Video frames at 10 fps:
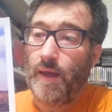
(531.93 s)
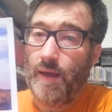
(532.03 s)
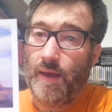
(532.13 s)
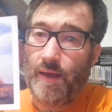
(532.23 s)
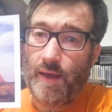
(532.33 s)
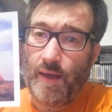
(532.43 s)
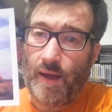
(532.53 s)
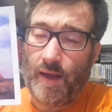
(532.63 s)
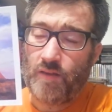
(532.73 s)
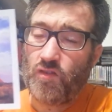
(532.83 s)
Uh,
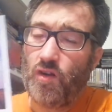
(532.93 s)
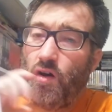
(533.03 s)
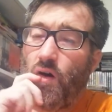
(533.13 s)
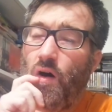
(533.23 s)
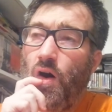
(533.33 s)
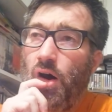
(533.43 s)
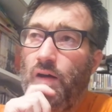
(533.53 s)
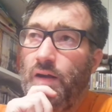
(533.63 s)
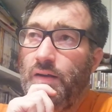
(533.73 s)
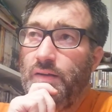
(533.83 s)
I saw
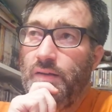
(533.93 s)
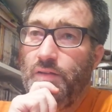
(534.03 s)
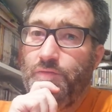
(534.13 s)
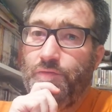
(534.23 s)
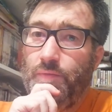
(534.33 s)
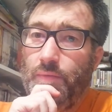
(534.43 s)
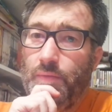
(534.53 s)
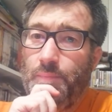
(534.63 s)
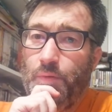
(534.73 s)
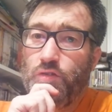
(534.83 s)
on
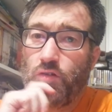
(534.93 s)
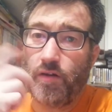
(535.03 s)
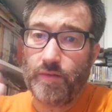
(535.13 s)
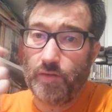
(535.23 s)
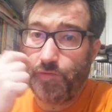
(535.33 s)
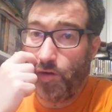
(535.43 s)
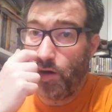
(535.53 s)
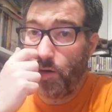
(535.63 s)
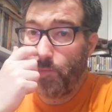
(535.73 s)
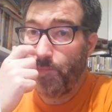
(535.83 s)
Post Crossing
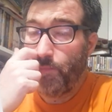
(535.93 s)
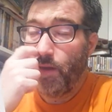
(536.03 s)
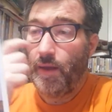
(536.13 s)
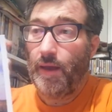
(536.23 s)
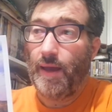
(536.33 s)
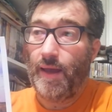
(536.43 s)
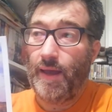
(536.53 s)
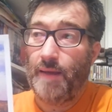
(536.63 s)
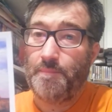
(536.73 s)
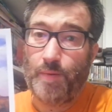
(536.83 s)
Forum
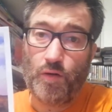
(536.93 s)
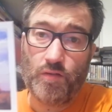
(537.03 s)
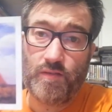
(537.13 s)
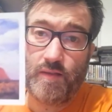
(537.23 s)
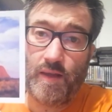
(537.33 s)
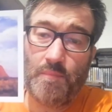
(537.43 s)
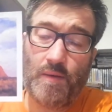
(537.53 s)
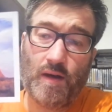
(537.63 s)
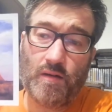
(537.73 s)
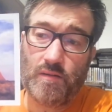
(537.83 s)
a post
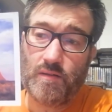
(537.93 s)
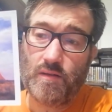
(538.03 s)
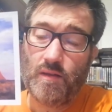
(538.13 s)
about